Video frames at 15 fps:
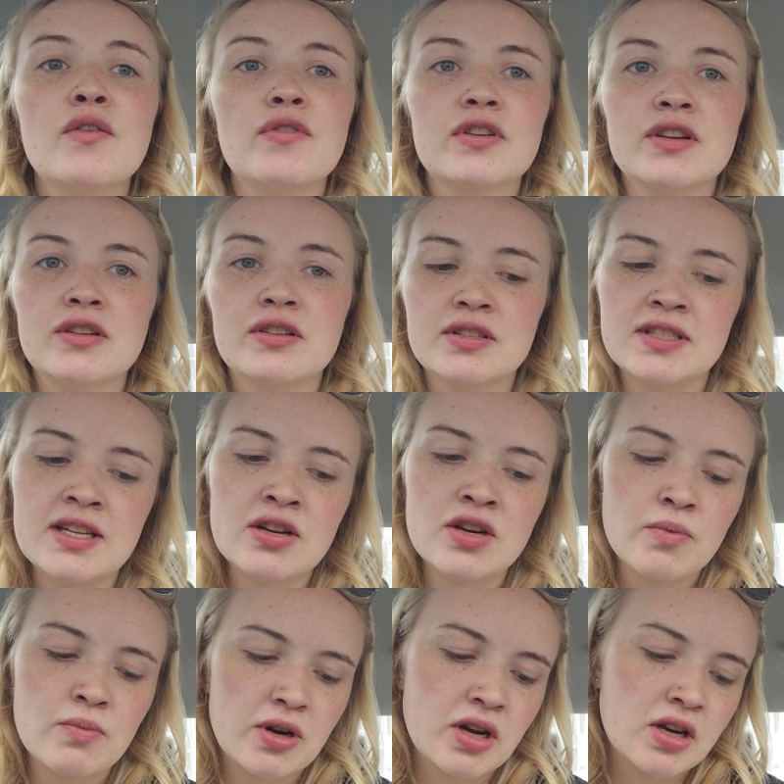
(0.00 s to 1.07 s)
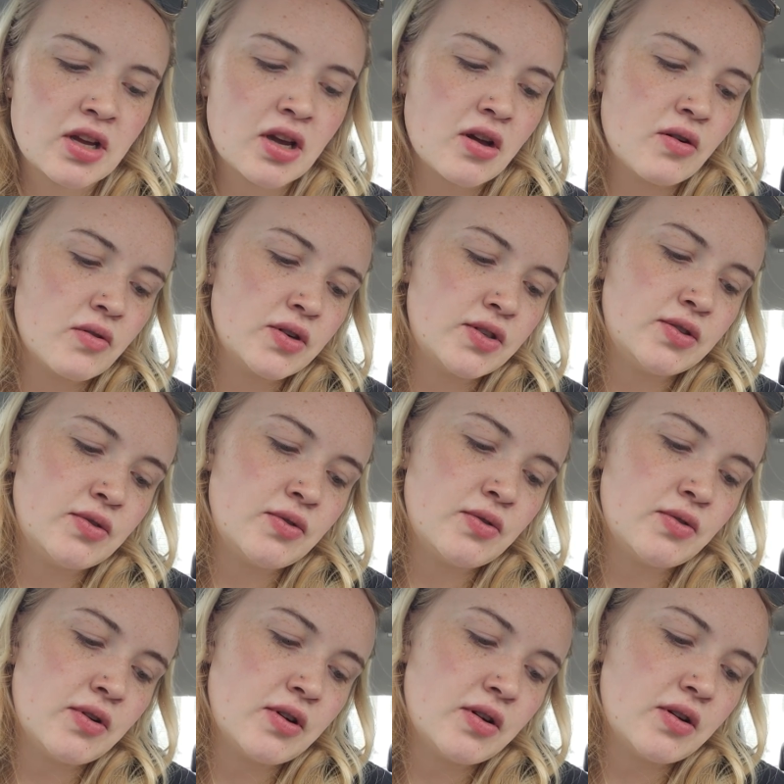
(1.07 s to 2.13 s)
for dinner, we're gonna go
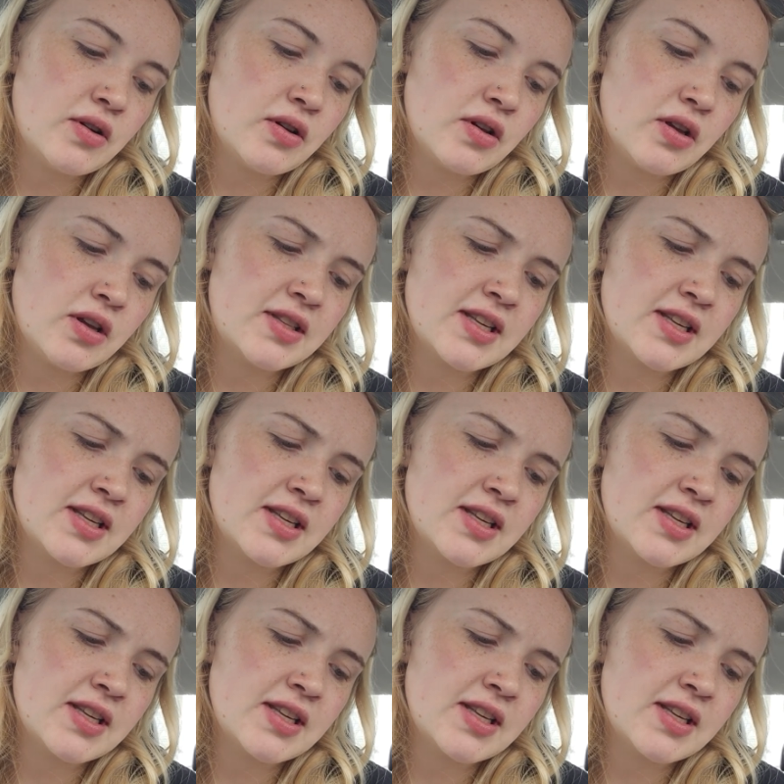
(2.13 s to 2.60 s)
to,